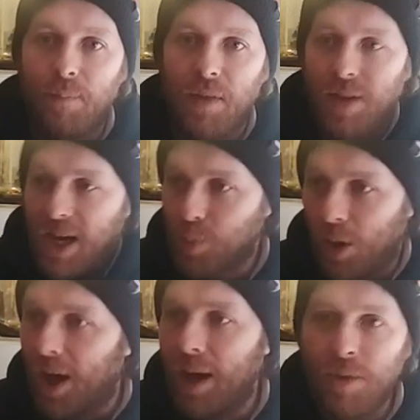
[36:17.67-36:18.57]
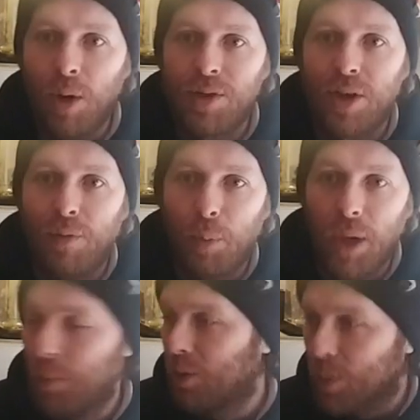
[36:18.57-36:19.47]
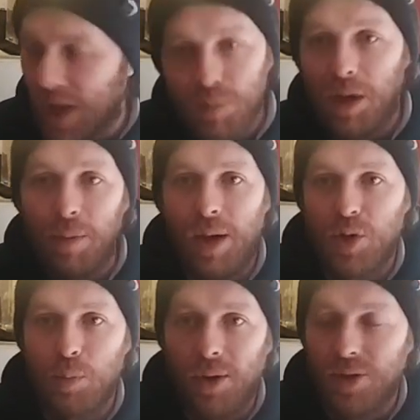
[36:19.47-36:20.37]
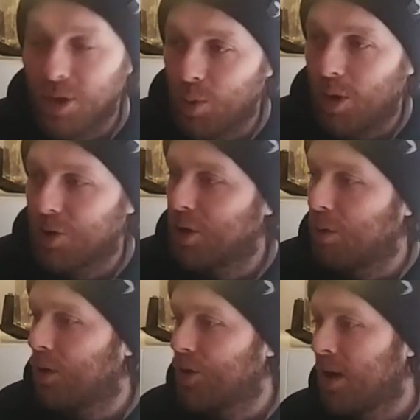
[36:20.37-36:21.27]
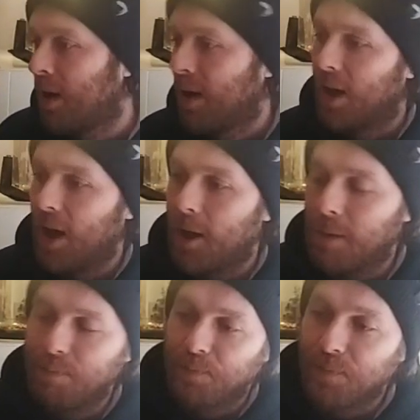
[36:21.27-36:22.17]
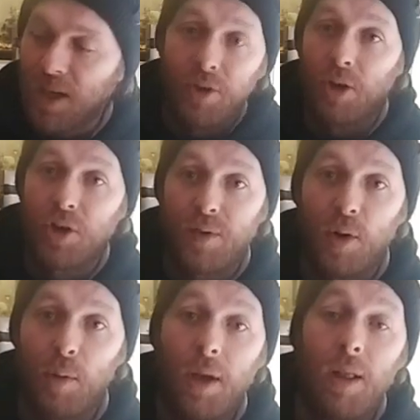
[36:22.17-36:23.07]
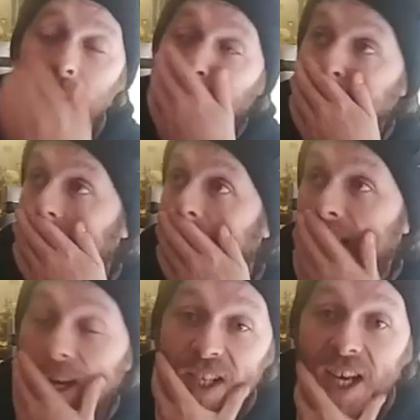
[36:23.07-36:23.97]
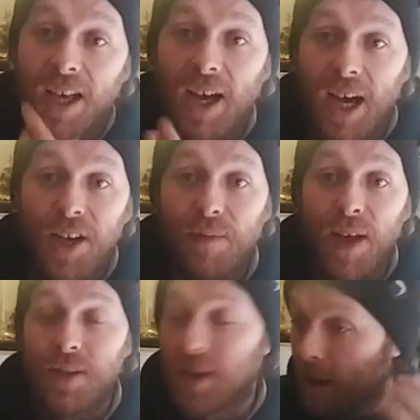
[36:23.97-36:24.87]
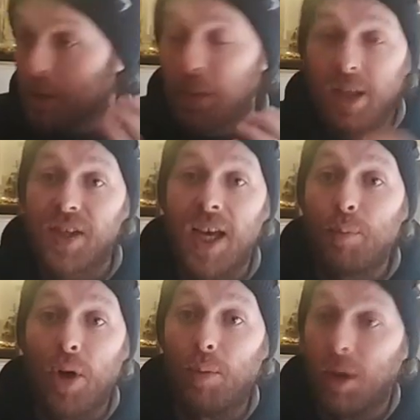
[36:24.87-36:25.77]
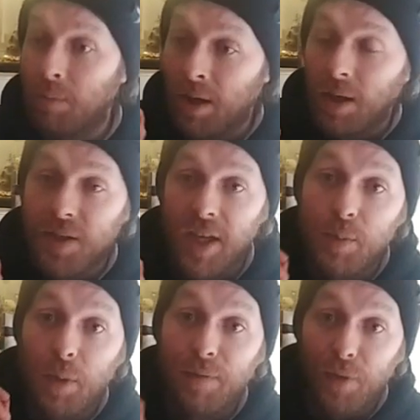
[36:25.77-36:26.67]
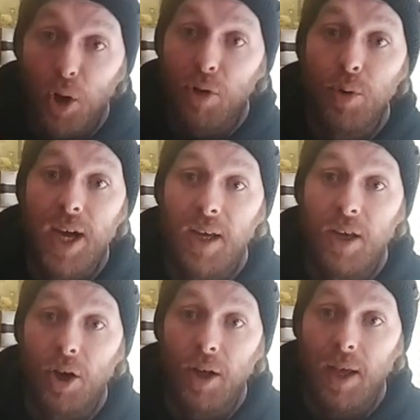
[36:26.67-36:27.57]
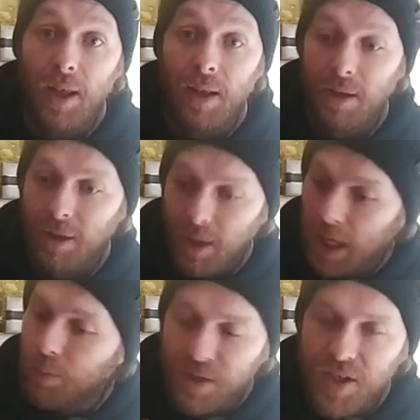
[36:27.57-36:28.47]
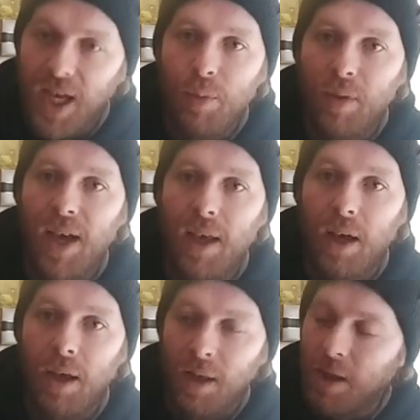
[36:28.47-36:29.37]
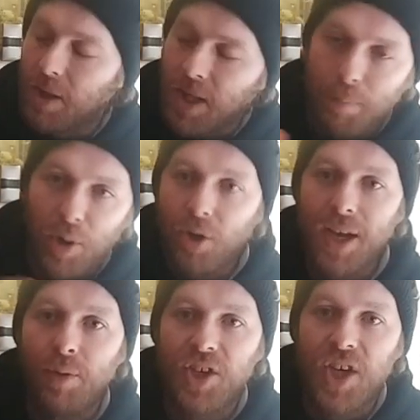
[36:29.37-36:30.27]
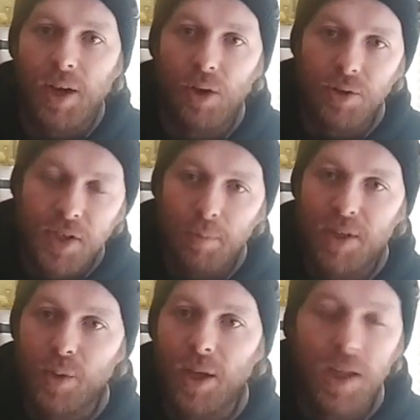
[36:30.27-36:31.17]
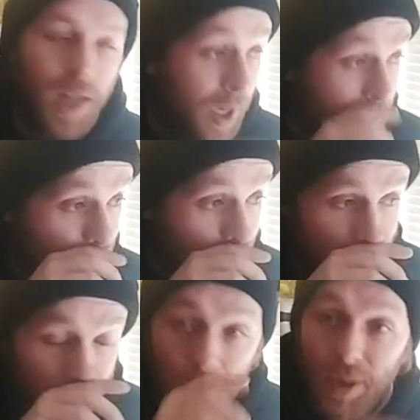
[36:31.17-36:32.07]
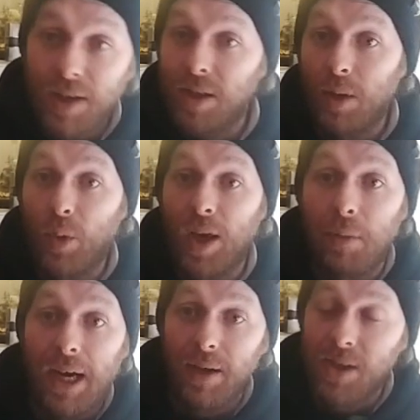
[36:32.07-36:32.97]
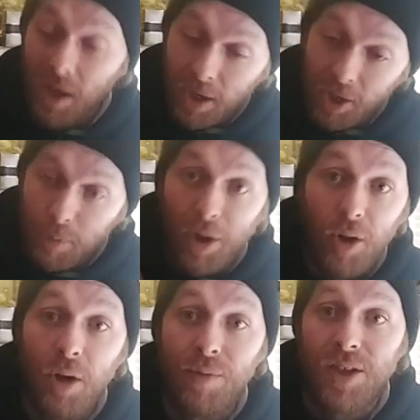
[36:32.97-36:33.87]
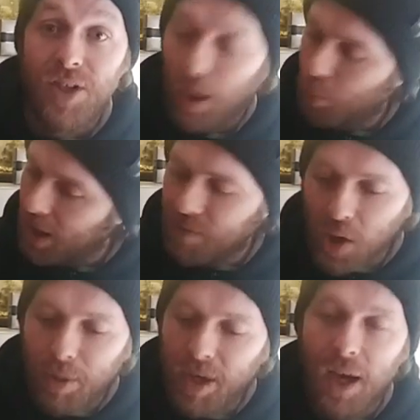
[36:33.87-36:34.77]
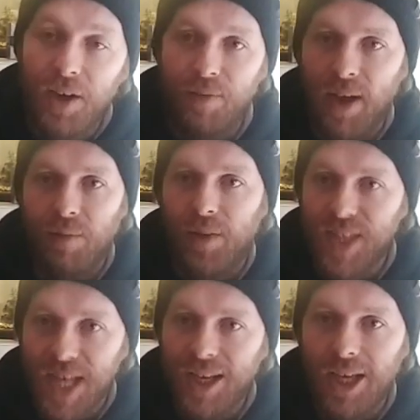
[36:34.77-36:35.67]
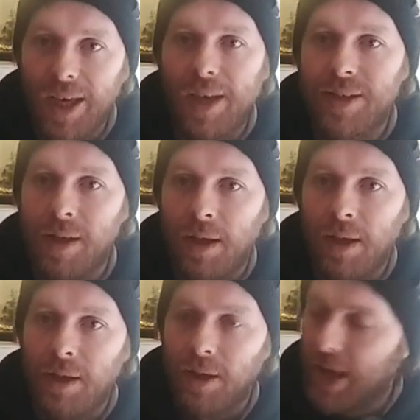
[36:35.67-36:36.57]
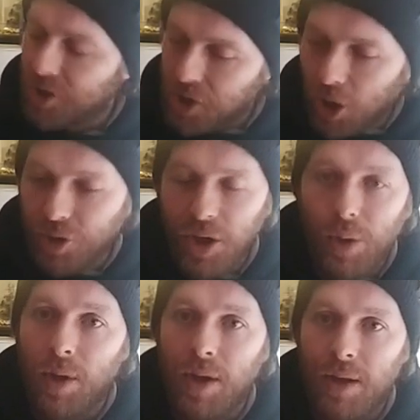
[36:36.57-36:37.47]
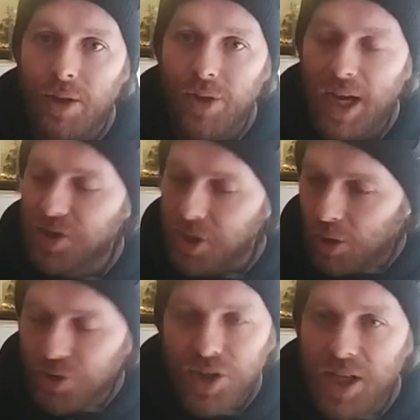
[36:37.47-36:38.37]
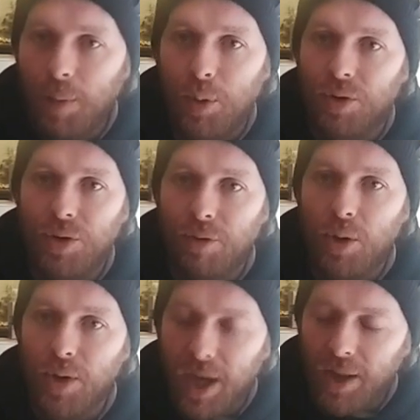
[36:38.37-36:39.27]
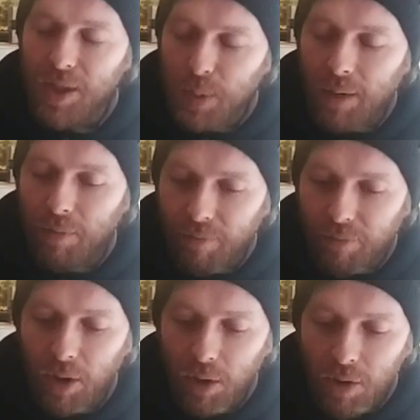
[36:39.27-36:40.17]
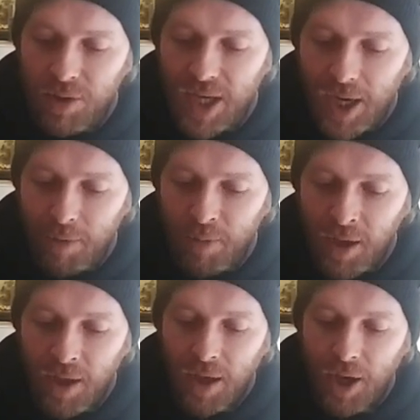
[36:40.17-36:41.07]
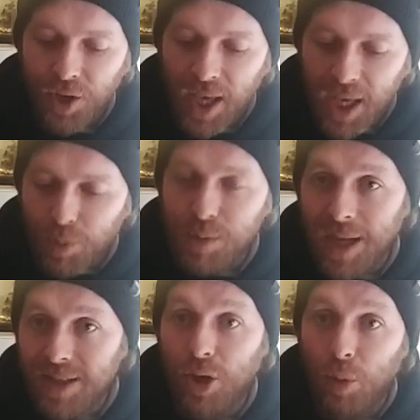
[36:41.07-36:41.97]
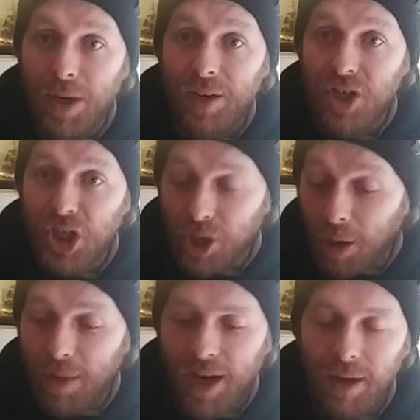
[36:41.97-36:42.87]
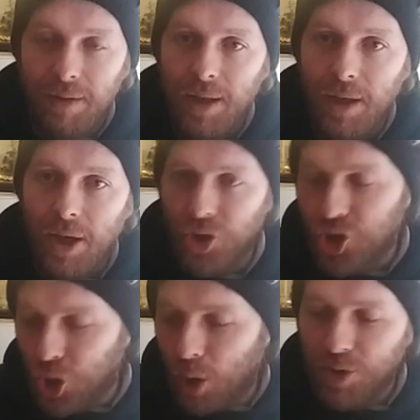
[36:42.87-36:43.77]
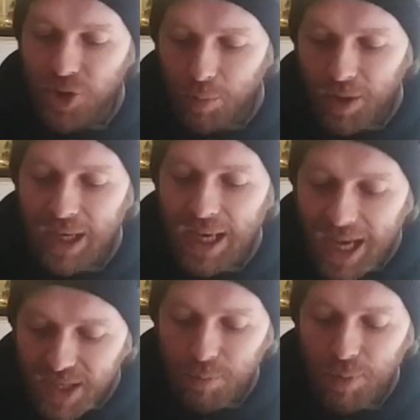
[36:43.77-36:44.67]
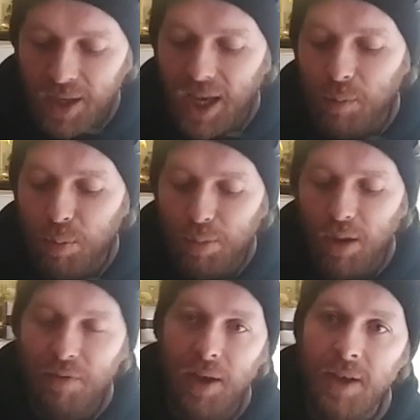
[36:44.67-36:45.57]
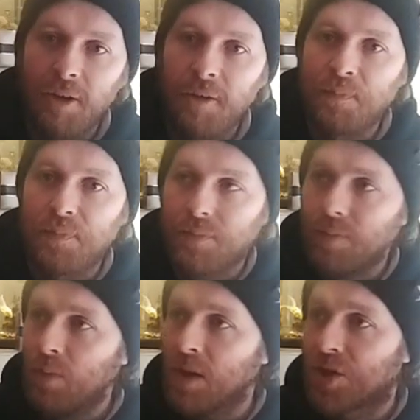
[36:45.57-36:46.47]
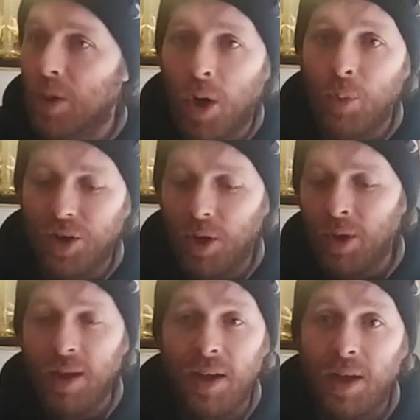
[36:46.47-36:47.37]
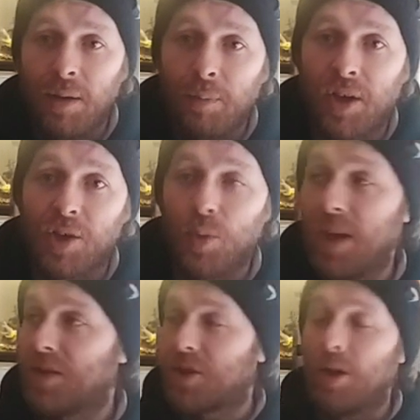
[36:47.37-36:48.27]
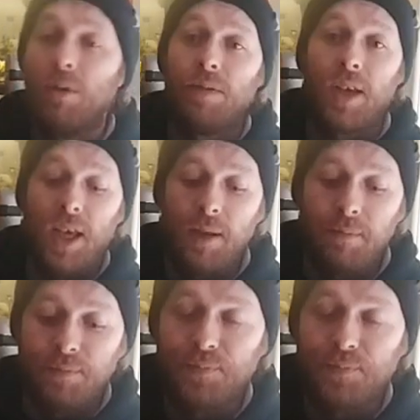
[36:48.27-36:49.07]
That's what I'm known to for people to ask me about sports, because I watch so much. And not just football. It's like I say, our defence, it's been the same problem since before Unai got here. It was the same with Wenger. That ball down the channels, in between the lines of the centre-backs and the wing-backs, and the ball over the top, we have not been able to defend for 10 years. That's not new. That's not just happened under Unai. That's been happening for a long time. And he was meant to come in and stop that and shore us up, and he hasn't been capable of it. So what we do, because we're so fucking